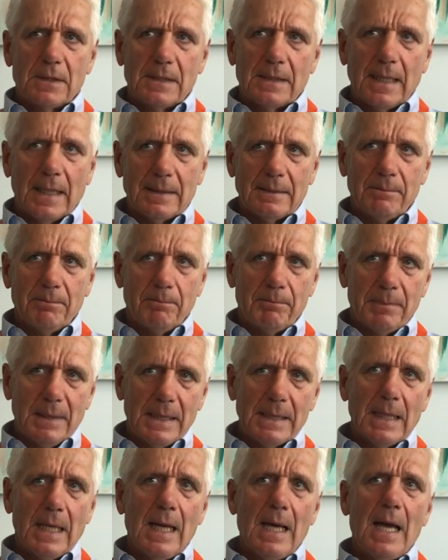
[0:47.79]
getting
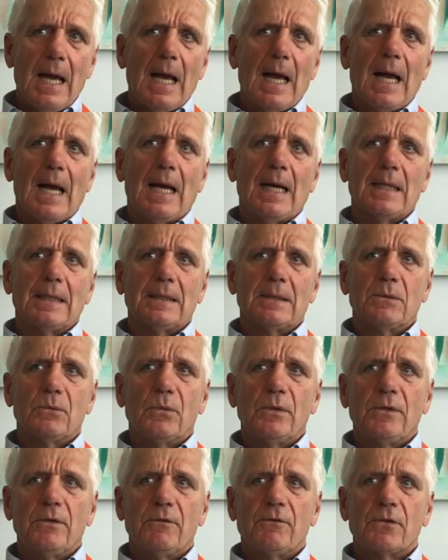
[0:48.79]
bigger
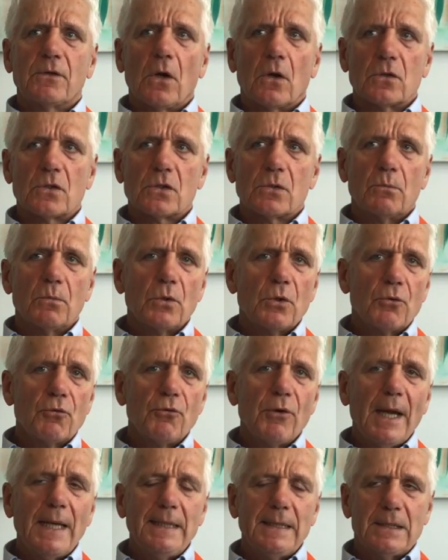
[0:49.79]
and we've got some
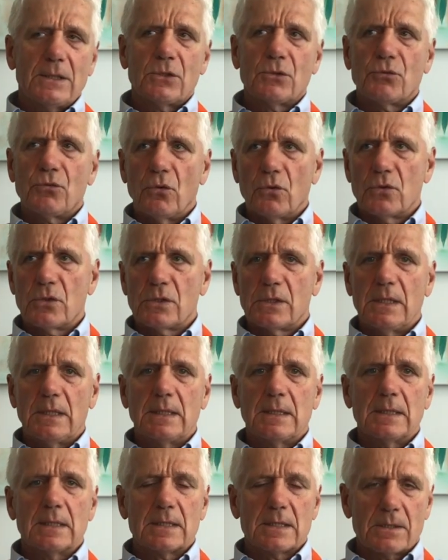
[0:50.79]
great
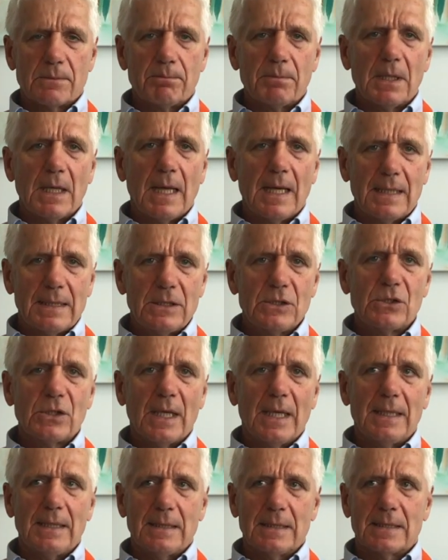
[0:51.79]
trusted supply
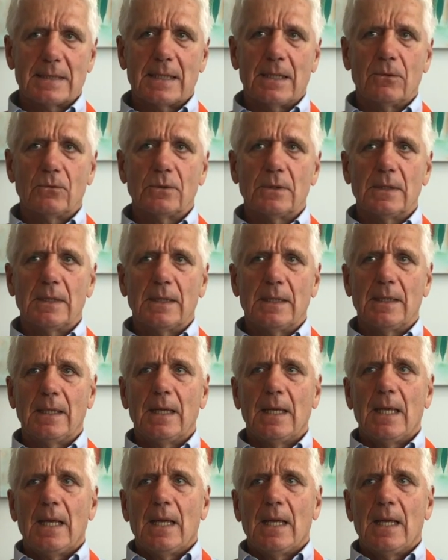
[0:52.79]
chains out there